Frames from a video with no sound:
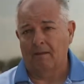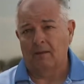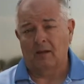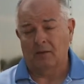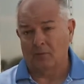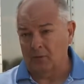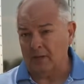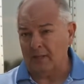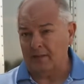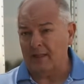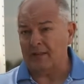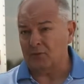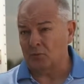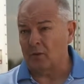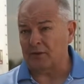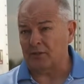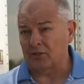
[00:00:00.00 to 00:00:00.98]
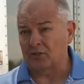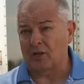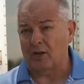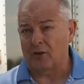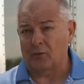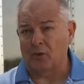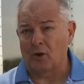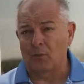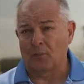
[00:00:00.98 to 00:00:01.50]
And really, that's what the Share
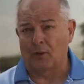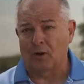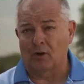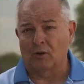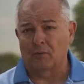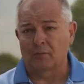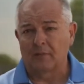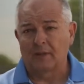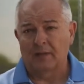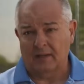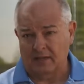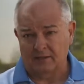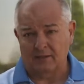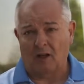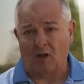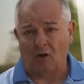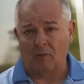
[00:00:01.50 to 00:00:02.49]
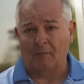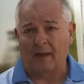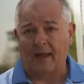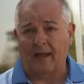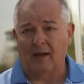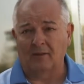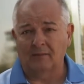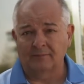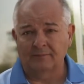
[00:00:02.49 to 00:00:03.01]
the Road program is all about.